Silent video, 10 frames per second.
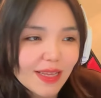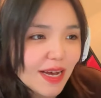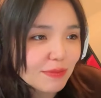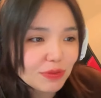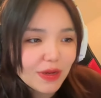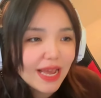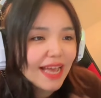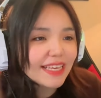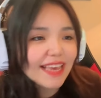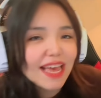I'm sorry,
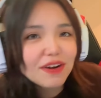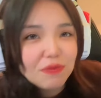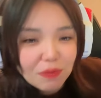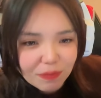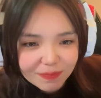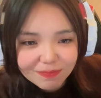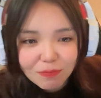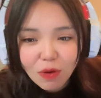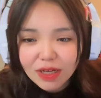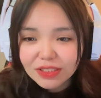I can't
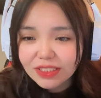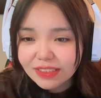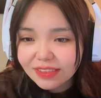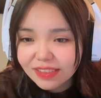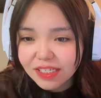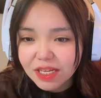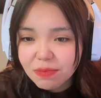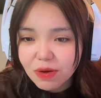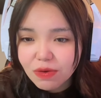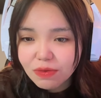watch these
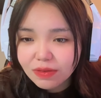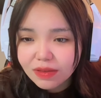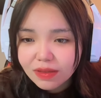anymore.